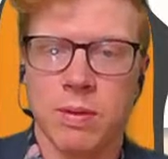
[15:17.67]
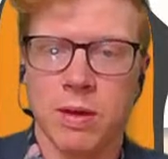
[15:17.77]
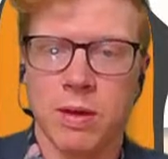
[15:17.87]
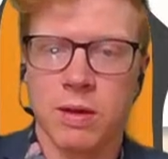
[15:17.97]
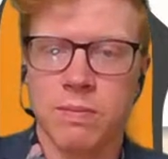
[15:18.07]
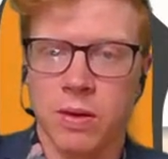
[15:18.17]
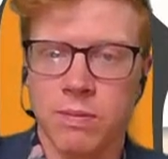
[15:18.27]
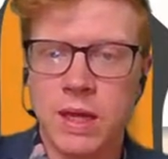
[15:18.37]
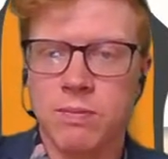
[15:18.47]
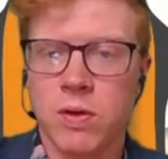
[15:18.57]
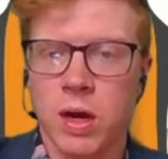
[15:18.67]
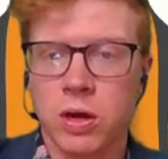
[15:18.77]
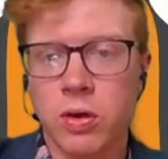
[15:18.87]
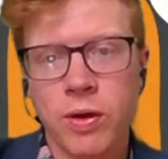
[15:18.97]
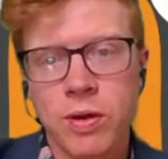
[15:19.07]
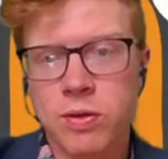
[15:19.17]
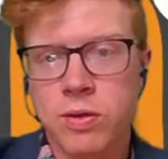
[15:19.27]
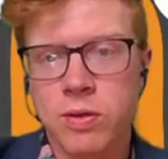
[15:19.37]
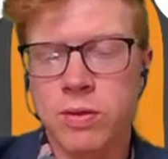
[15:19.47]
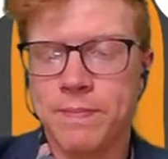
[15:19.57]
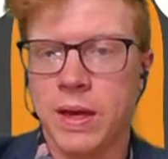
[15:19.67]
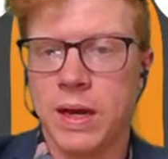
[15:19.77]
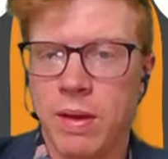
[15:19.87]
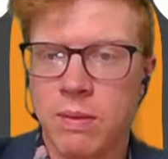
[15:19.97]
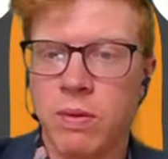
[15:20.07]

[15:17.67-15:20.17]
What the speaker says: So here we've got a cockroach, and